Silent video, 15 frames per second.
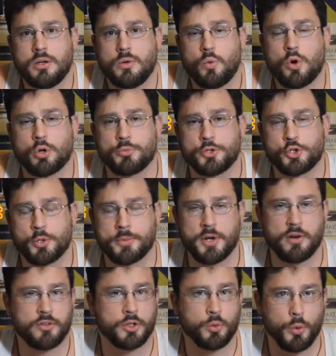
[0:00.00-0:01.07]
Welcome to Stripped
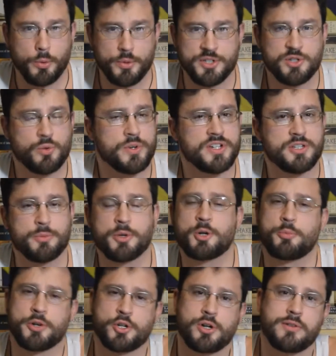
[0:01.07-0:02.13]
Cover Lit, where we squeeze the bigger
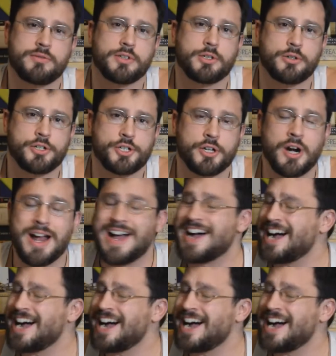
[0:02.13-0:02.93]
picture out of literature.